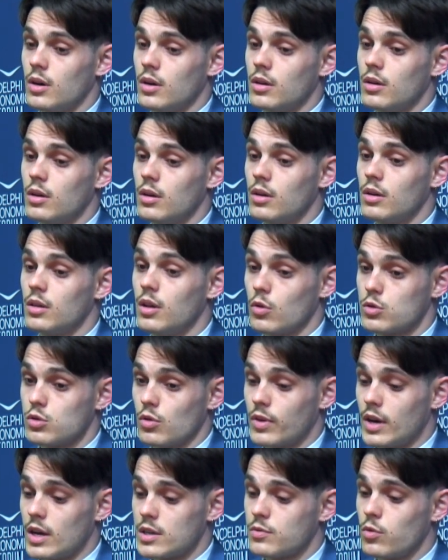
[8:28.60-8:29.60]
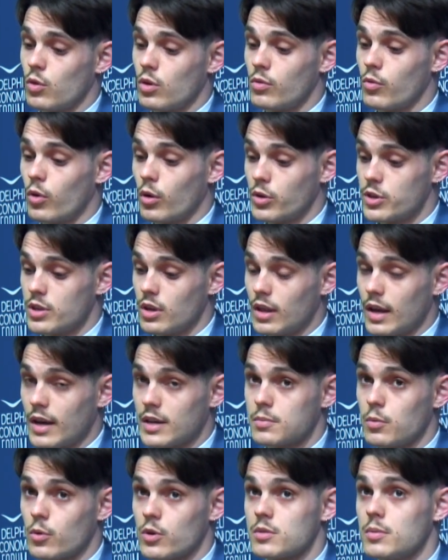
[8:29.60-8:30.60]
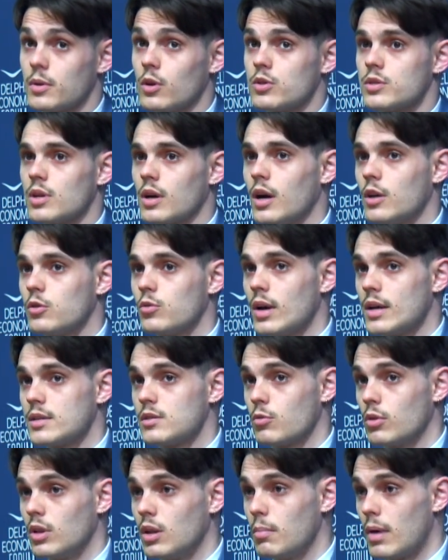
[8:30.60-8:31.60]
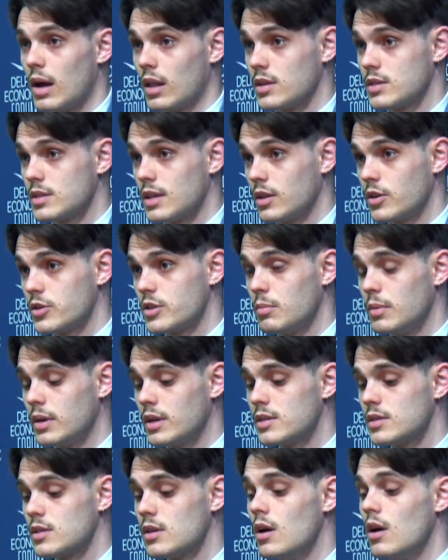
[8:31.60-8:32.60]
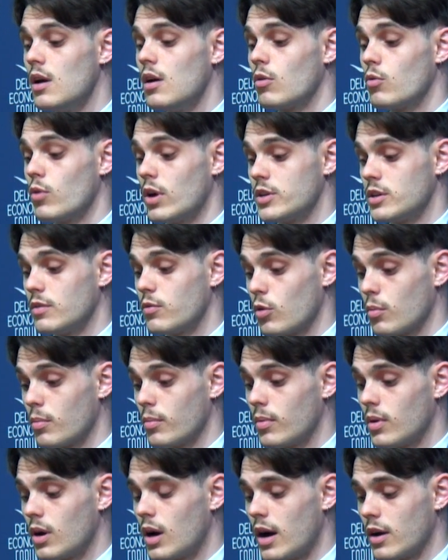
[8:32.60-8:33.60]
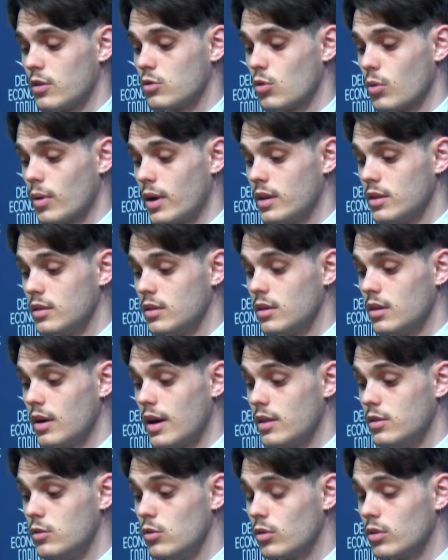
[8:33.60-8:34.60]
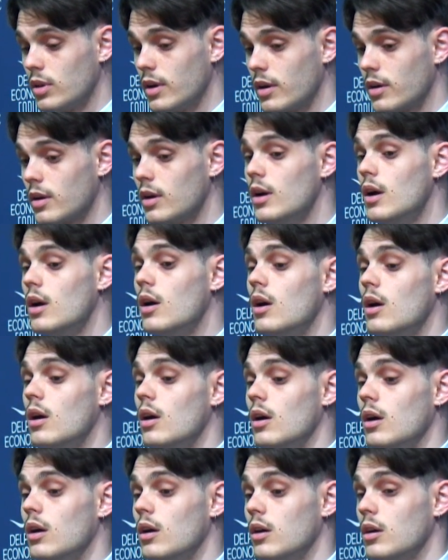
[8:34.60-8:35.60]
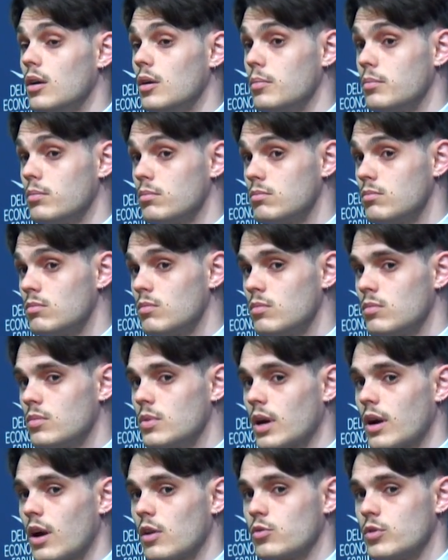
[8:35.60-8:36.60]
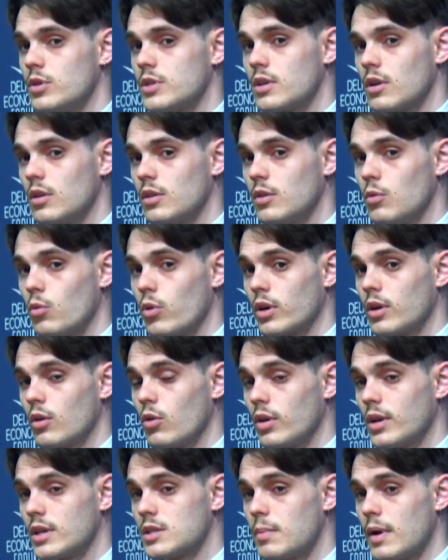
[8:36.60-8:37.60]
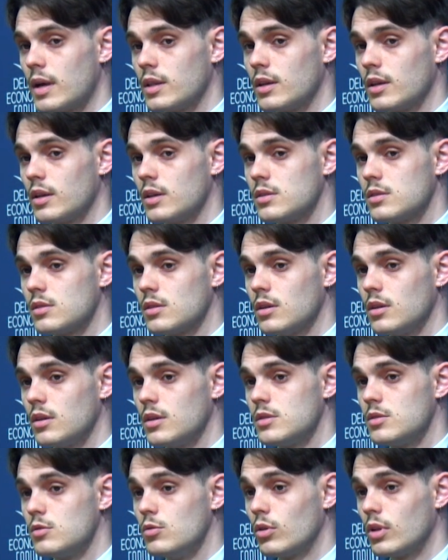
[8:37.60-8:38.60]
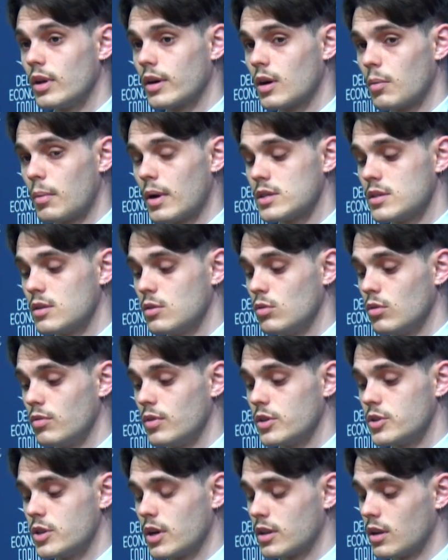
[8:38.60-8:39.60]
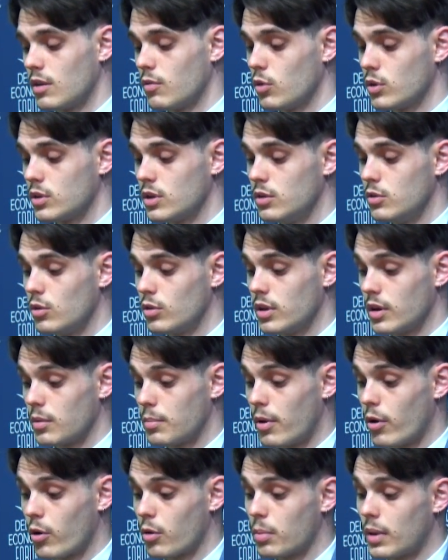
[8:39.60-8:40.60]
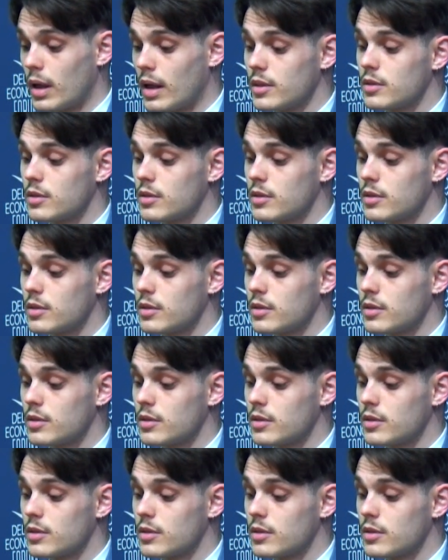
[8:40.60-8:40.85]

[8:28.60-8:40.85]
loads of gas for regional exports, because the country has a really balanced energy mix, ranging from hydro and nuclear. The country is currently working on expanding its nuclear capacity with the Chernobylsk nuclear power plant,